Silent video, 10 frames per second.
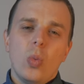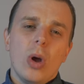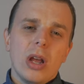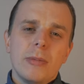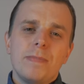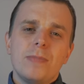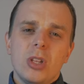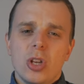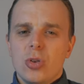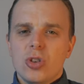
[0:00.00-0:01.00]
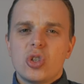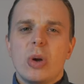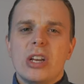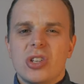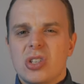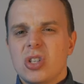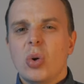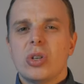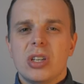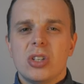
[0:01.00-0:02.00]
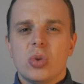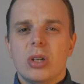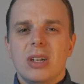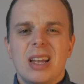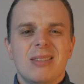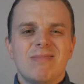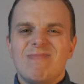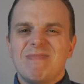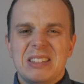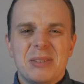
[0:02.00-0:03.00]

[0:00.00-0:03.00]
where, you know, your sweat just soaks into it and